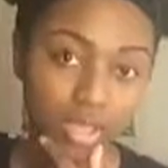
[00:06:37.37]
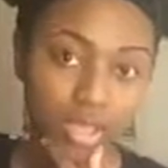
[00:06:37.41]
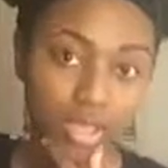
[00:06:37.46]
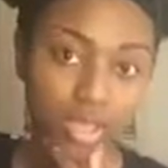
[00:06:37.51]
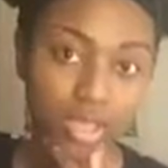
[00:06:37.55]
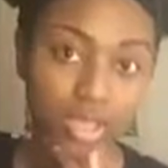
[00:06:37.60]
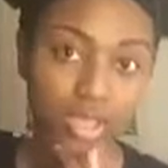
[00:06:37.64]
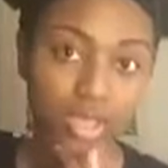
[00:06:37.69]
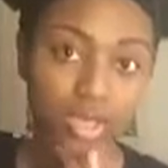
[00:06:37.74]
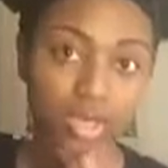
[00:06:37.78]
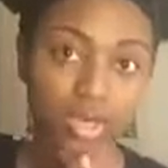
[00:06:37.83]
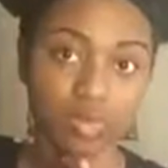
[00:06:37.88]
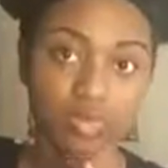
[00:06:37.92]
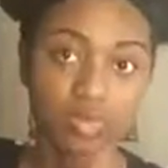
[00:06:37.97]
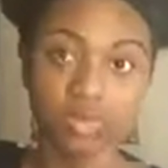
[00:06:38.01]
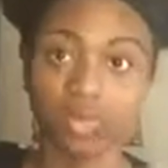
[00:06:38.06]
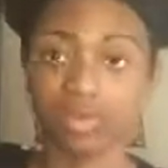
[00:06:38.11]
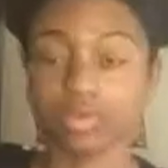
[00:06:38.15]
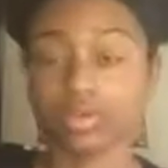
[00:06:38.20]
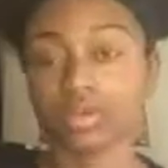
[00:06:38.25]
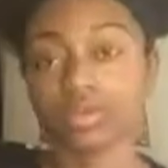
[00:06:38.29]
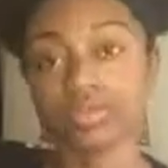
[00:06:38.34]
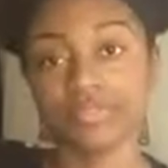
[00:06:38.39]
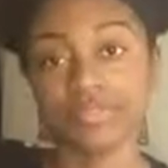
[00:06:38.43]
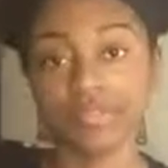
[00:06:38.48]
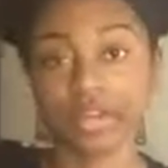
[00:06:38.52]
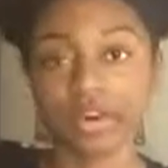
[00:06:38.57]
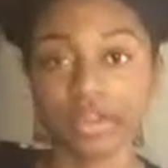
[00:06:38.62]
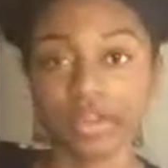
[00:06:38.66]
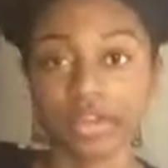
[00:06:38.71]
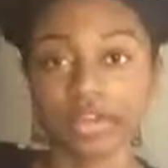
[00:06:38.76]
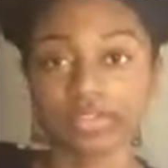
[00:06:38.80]
yeah, we, you know, we
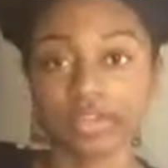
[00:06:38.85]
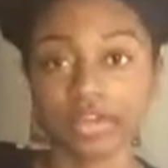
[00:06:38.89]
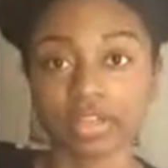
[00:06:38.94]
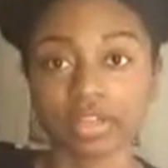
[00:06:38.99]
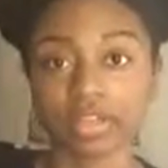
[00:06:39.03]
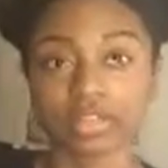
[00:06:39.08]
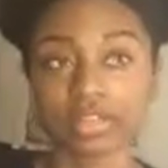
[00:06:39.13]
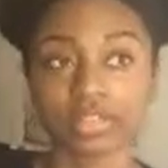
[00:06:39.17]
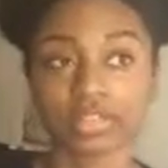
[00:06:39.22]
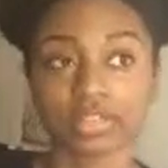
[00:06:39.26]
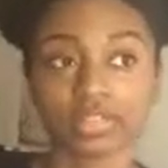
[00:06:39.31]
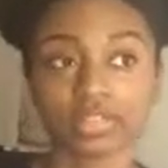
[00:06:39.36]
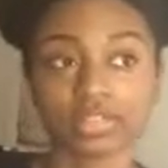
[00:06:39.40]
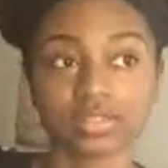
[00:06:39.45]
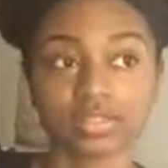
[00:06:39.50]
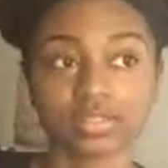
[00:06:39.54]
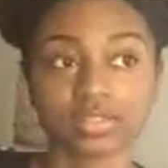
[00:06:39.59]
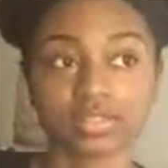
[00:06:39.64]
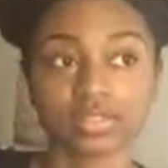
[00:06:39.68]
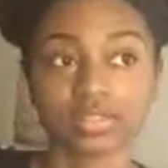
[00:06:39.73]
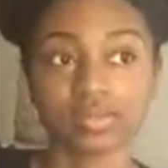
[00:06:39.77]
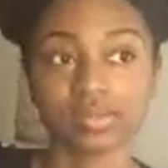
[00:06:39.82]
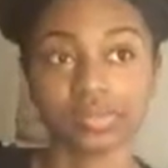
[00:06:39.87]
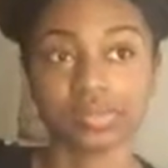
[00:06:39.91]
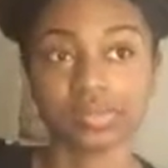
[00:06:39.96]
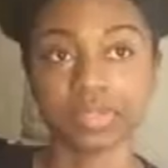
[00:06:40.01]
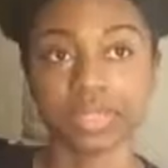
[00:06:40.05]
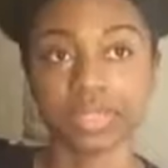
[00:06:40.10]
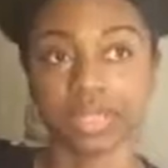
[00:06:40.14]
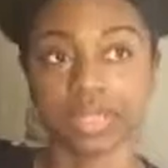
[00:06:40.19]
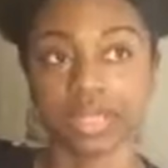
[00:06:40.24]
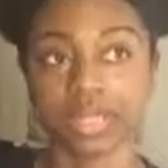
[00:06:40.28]
fought like regular cousins, you know, we
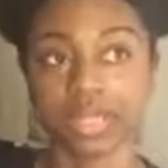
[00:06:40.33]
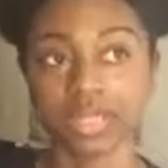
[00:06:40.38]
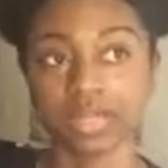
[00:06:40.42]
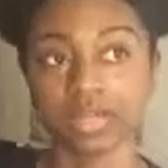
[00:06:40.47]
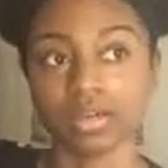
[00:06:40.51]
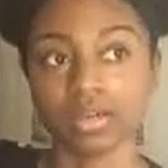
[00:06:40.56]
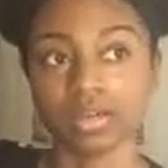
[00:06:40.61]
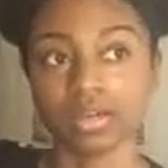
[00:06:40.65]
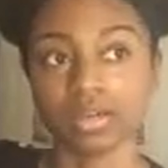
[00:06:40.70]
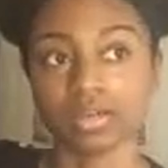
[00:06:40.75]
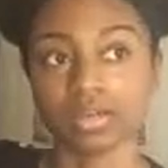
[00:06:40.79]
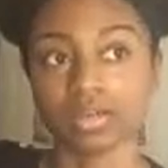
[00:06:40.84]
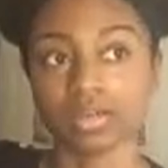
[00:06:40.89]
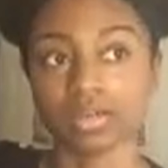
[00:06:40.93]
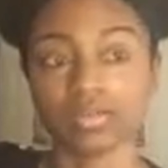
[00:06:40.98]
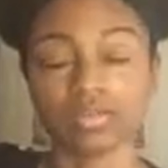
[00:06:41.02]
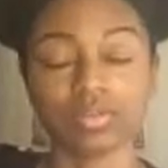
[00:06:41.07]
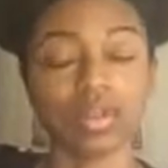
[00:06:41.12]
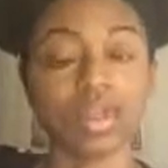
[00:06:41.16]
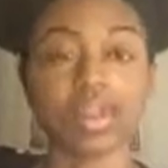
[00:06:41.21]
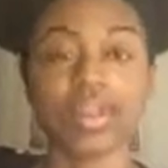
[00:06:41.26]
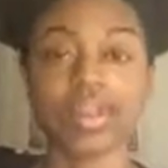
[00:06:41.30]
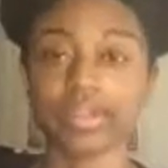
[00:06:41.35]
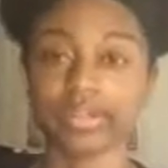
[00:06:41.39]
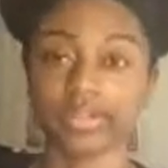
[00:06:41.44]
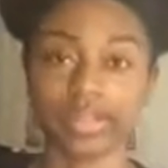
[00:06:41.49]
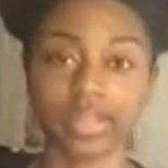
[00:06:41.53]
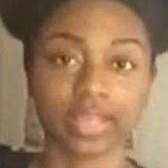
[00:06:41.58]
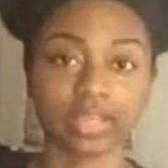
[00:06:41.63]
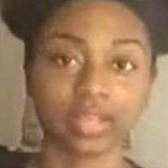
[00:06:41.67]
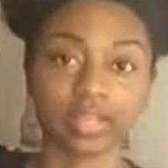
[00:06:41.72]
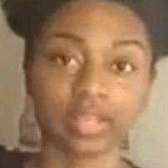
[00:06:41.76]
played, or
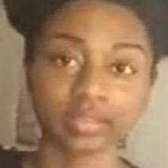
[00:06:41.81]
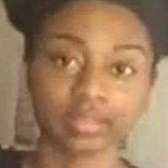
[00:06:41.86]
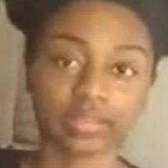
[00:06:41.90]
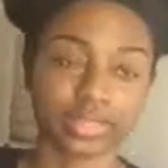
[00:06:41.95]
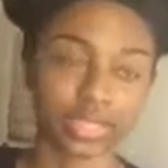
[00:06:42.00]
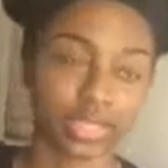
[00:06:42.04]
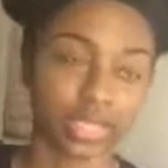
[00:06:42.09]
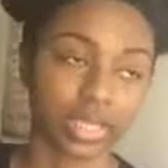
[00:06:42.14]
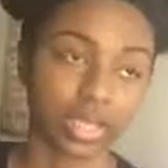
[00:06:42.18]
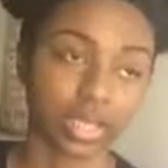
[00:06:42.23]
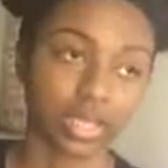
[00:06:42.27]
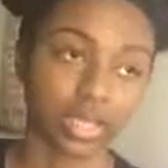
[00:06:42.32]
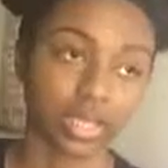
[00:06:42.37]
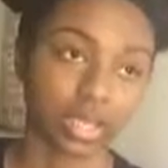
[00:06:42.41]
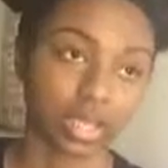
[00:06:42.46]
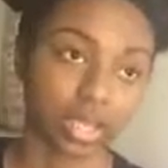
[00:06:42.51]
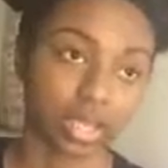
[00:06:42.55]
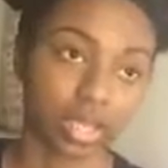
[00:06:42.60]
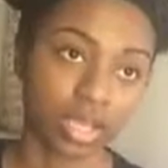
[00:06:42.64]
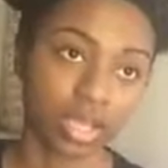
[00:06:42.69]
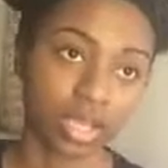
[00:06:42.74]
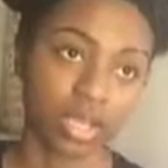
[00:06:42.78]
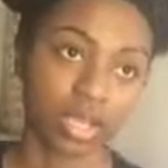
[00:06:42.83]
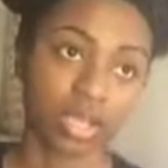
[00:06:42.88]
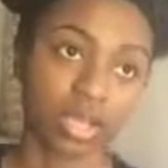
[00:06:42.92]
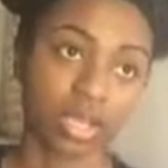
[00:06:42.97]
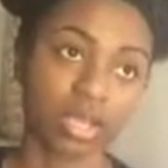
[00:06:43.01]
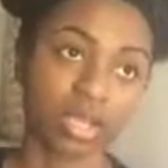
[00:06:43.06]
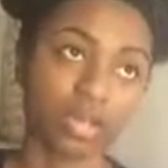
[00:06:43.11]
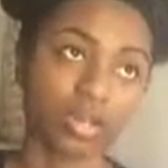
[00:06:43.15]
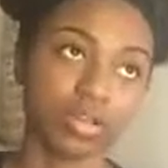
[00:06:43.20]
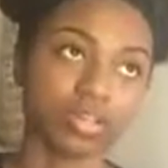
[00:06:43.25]
everything, you know what I'm saying?
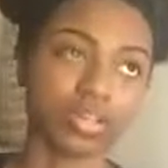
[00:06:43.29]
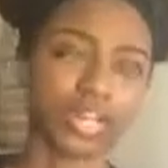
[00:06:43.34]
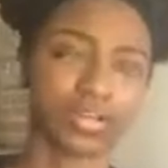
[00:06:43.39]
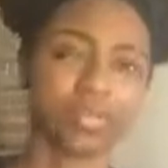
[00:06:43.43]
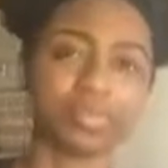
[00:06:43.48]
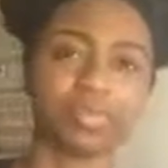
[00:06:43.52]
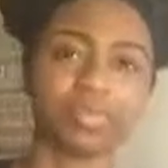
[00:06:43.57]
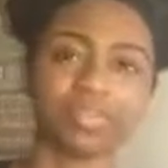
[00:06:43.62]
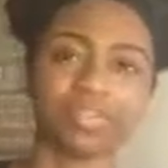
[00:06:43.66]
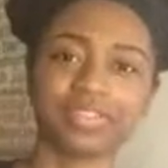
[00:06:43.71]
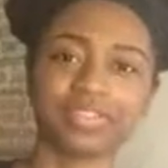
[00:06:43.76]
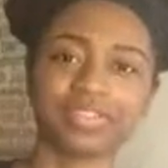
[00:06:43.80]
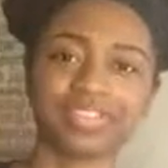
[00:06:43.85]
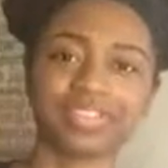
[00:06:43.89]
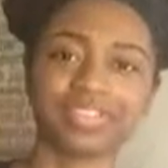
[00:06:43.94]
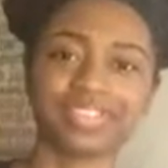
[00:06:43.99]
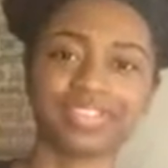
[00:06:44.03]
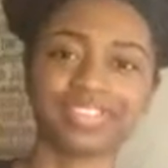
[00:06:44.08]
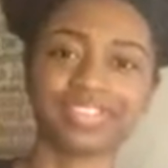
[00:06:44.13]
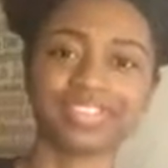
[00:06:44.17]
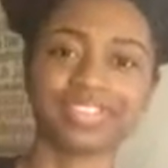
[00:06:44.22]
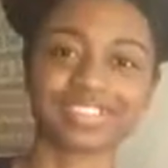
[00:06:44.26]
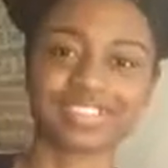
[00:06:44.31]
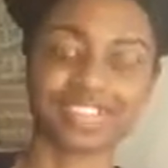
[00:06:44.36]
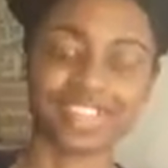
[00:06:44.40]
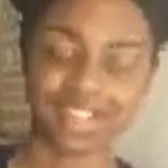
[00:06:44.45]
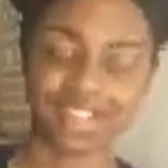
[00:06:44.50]
It was like brothers and sisters,